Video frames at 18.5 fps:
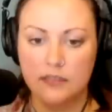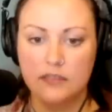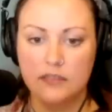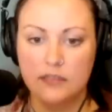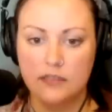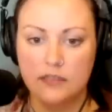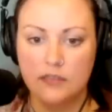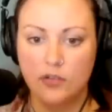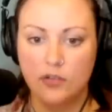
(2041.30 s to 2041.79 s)
know?
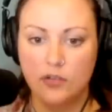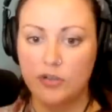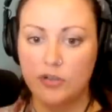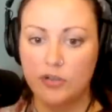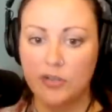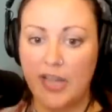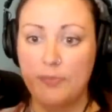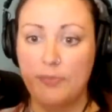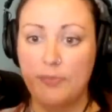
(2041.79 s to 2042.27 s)
Um,
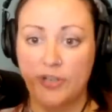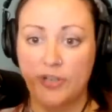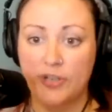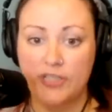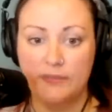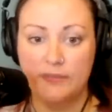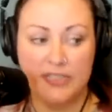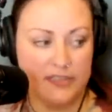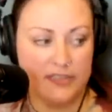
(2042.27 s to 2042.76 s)
or like
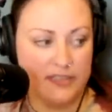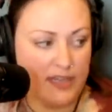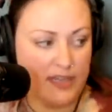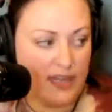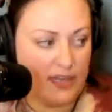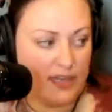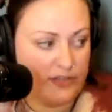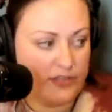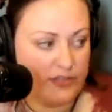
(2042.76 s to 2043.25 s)
burn them at the
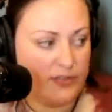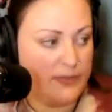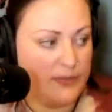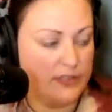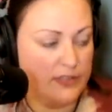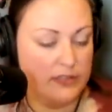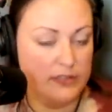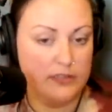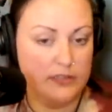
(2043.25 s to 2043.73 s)
stake or
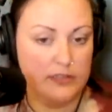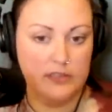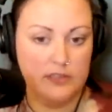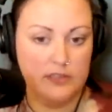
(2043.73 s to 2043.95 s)
something.